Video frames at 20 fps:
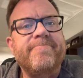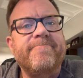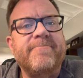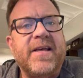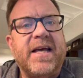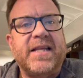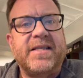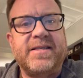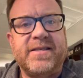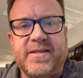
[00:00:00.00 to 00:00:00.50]

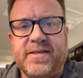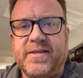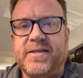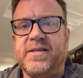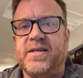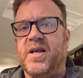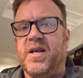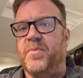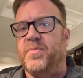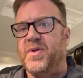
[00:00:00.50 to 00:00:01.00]
That's
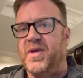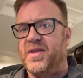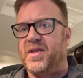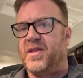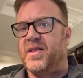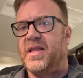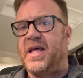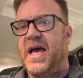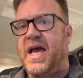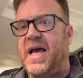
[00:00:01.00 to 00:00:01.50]
going to be the
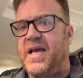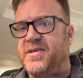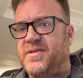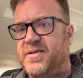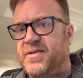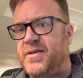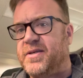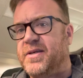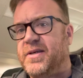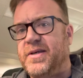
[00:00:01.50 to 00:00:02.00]

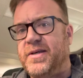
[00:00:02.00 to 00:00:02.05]
last